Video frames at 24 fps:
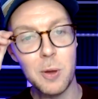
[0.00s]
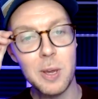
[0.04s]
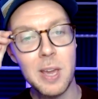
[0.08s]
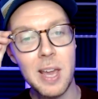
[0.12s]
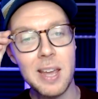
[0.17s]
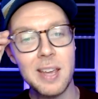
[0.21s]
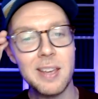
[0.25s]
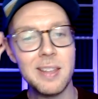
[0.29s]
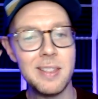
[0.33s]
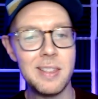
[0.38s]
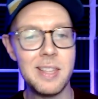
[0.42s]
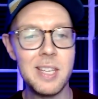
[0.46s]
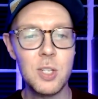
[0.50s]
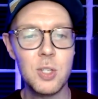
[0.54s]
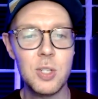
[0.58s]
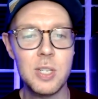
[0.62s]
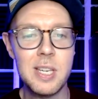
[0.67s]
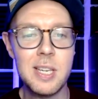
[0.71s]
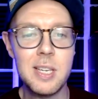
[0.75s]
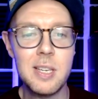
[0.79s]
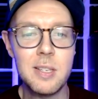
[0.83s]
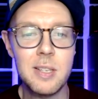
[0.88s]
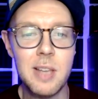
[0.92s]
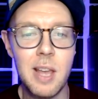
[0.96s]
Okay,
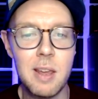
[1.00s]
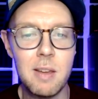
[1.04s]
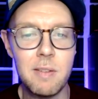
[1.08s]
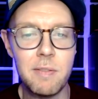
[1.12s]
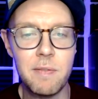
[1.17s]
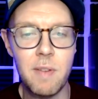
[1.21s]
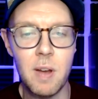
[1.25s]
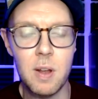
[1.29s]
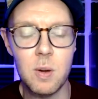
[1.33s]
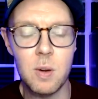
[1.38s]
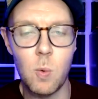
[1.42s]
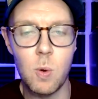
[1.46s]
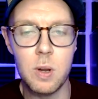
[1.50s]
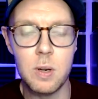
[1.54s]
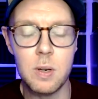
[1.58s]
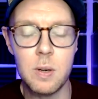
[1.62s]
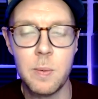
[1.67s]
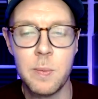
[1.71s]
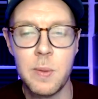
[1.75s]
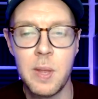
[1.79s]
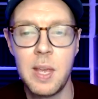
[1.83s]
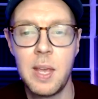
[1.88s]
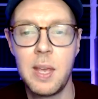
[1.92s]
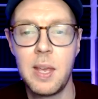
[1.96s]
this is a fun
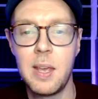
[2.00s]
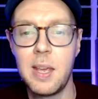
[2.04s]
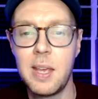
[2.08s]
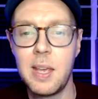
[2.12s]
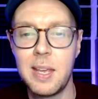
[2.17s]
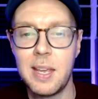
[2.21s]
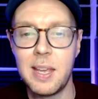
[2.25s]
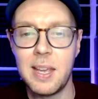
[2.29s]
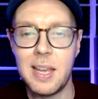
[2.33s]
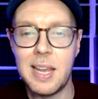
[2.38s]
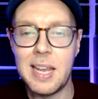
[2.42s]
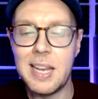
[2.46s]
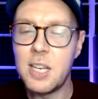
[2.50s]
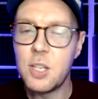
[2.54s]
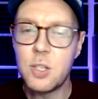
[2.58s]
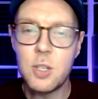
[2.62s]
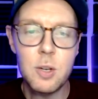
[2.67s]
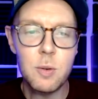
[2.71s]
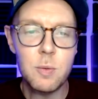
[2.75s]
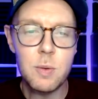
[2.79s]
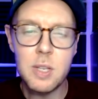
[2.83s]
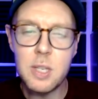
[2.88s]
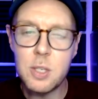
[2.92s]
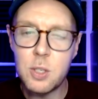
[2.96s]
one. It
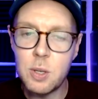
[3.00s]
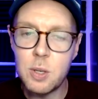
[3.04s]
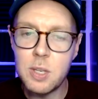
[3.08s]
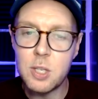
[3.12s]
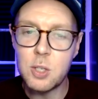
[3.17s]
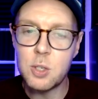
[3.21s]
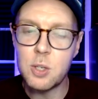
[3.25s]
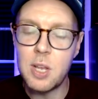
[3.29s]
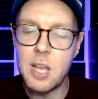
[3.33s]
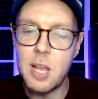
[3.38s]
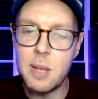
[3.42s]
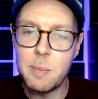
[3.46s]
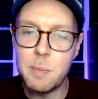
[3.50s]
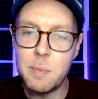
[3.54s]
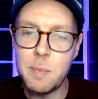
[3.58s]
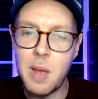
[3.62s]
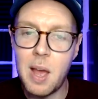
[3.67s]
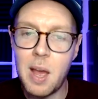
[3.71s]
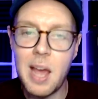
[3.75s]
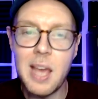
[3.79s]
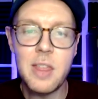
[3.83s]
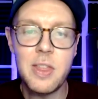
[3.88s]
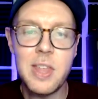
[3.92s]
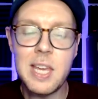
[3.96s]
is
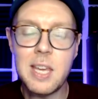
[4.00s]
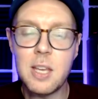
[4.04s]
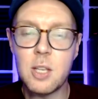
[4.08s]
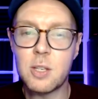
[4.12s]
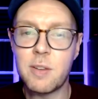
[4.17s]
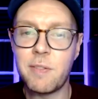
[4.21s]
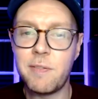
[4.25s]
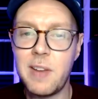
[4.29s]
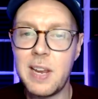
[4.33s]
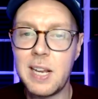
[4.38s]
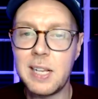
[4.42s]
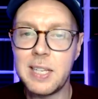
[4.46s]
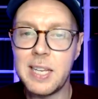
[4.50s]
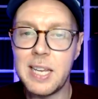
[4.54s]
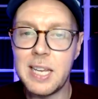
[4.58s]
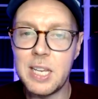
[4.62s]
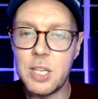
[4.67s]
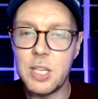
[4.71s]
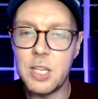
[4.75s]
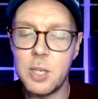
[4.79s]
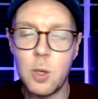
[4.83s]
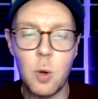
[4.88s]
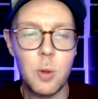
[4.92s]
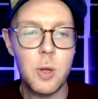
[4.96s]
I think it's fairly
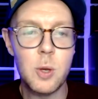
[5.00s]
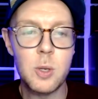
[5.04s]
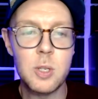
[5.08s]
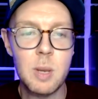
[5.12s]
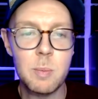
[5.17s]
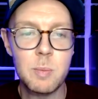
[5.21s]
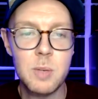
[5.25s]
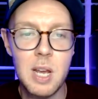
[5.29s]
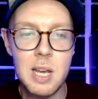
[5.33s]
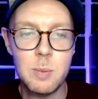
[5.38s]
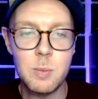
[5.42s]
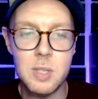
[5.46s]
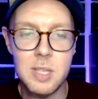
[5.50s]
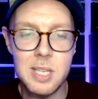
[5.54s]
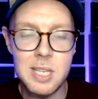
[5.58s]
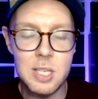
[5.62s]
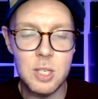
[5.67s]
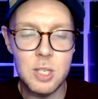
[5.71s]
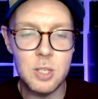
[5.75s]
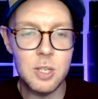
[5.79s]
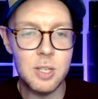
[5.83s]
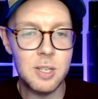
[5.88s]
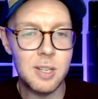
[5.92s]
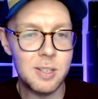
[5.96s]
easy, although sometimes
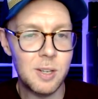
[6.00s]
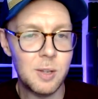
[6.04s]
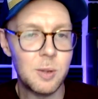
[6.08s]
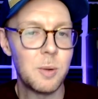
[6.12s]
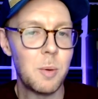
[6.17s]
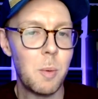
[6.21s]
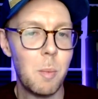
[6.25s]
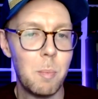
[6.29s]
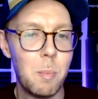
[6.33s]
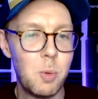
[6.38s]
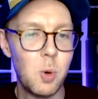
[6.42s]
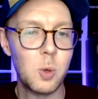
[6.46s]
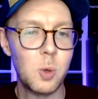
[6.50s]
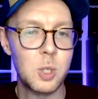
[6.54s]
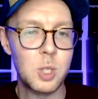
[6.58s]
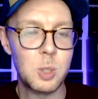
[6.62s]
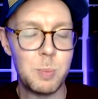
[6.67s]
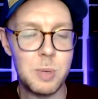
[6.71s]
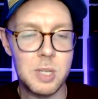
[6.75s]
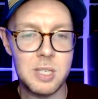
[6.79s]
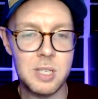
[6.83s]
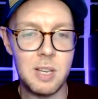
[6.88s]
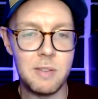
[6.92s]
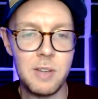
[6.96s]
these book
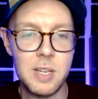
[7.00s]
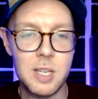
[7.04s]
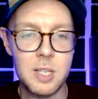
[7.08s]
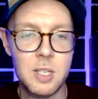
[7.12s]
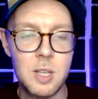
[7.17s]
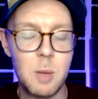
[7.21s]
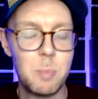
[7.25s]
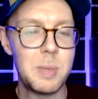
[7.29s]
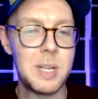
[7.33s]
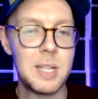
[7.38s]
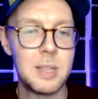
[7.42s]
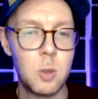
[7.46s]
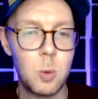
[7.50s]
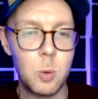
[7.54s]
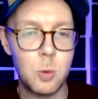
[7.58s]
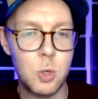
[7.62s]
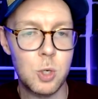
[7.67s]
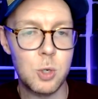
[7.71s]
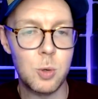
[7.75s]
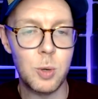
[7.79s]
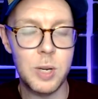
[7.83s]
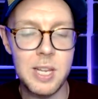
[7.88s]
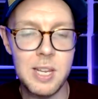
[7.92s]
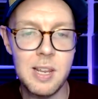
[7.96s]
specifics can be a
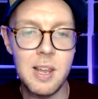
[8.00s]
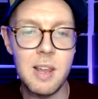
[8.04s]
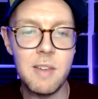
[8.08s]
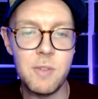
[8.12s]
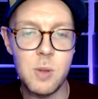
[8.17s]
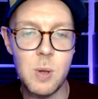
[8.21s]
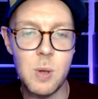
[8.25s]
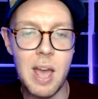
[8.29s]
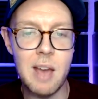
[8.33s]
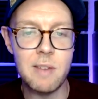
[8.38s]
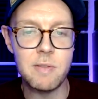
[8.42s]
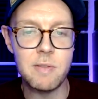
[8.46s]
little tricky if you